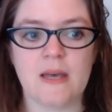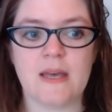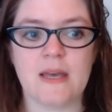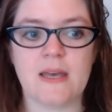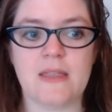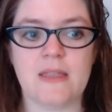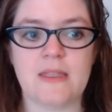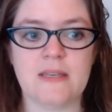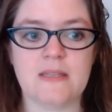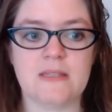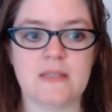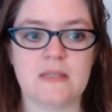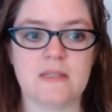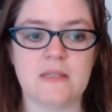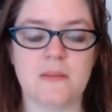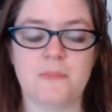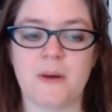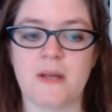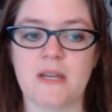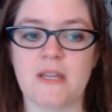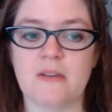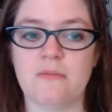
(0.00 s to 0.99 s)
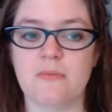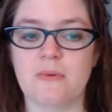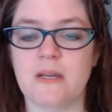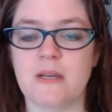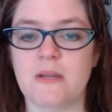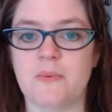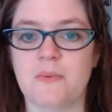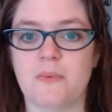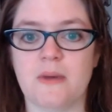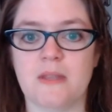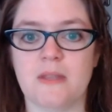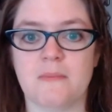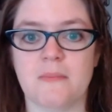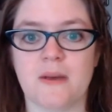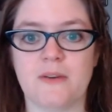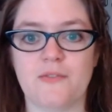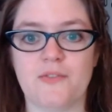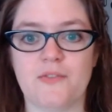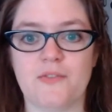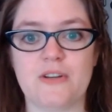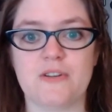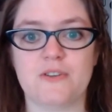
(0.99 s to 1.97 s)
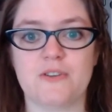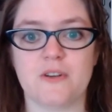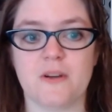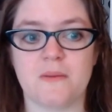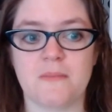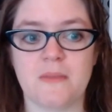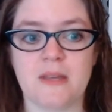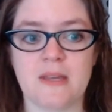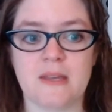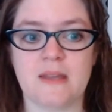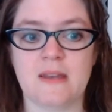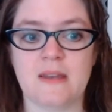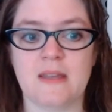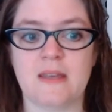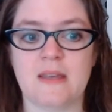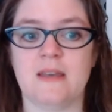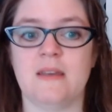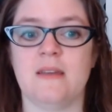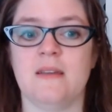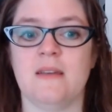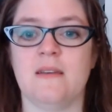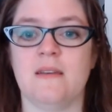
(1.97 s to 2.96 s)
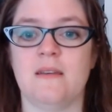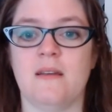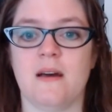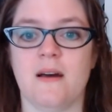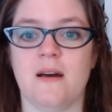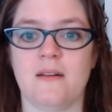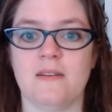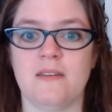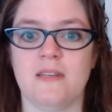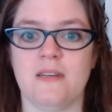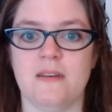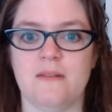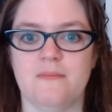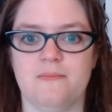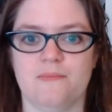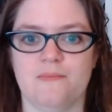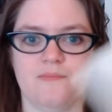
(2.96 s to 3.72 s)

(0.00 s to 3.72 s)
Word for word: And this is a buddy read with my friend Charmaine and Anya.